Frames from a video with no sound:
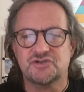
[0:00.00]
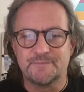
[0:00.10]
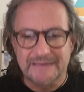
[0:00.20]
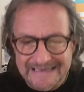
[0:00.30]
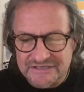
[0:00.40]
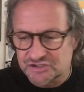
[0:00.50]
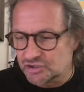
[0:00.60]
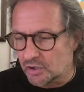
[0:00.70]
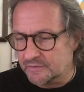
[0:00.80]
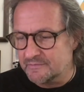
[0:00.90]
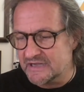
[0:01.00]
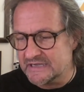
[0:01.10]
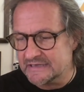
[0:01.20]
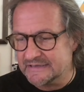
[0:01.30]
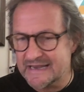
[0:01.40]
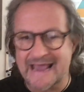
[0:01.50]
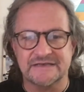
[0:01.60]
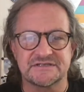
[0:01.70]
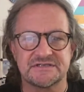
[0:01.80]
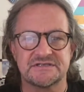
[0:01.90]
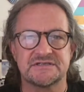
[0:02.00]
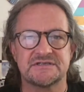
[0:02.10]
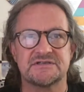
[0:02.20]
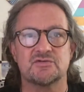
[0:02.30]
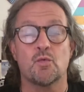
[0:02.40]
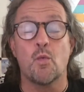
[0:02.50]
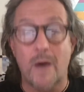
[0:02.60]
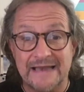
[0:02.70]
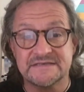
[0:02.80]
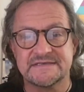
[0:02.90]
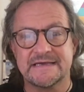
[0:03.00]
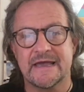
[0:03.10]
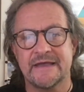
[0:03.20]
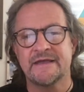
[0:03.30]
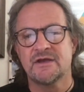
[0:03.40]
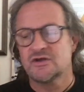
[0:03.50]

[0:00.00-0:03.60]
Please join me next Wednesday,